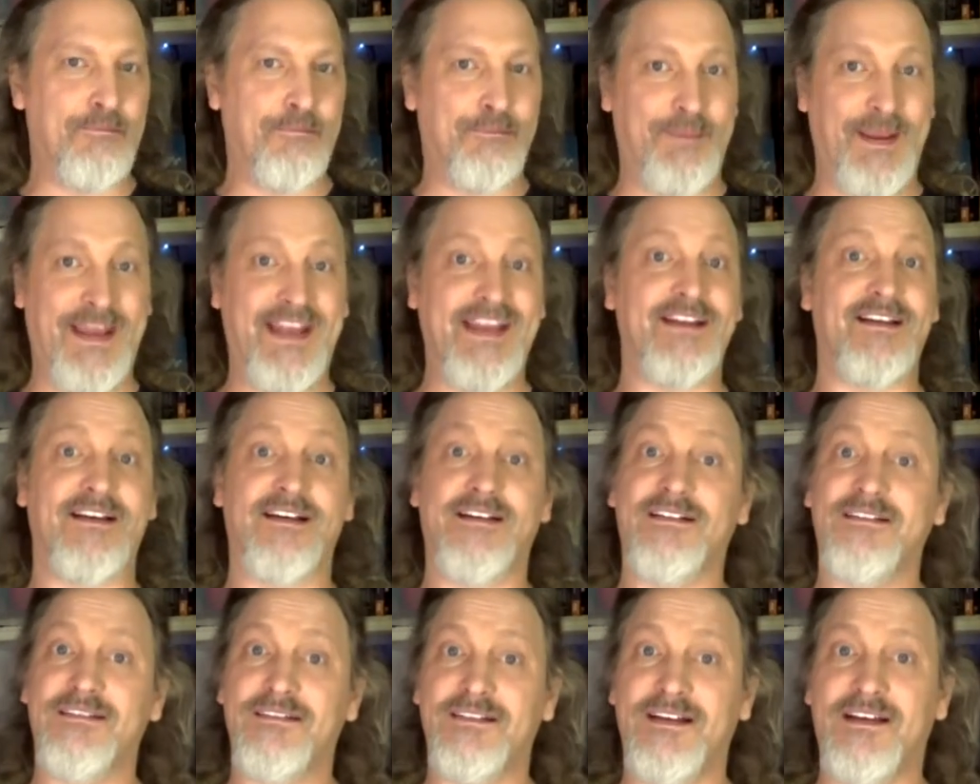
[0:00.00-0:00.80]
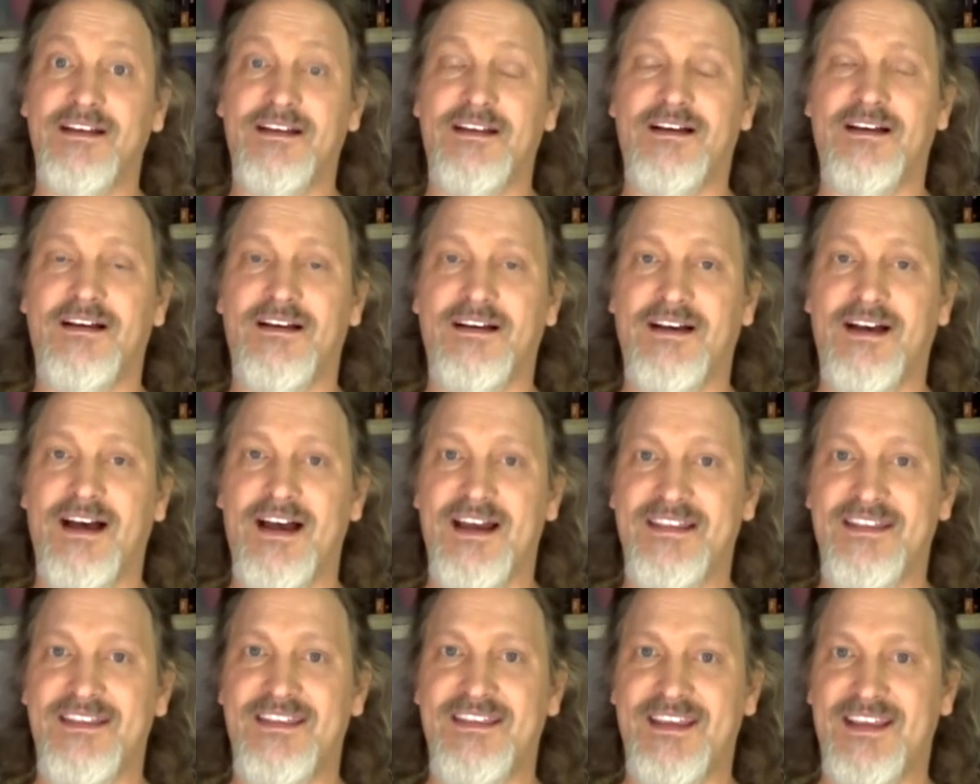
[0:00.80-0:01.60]
Beta,
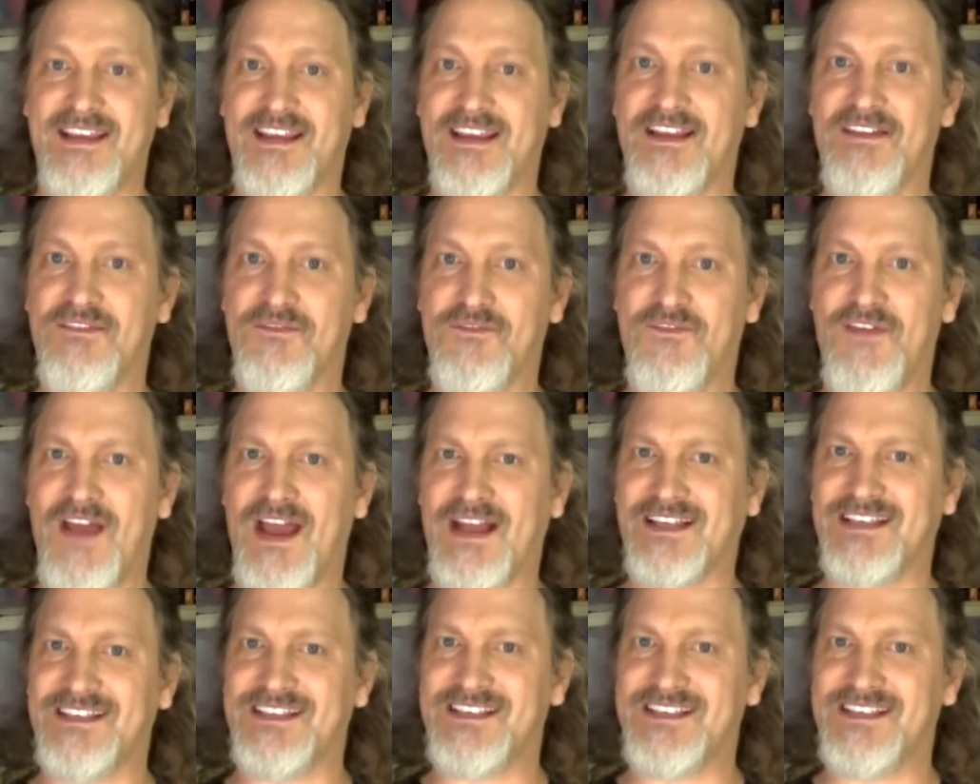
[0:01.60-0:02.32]
I think, in fact.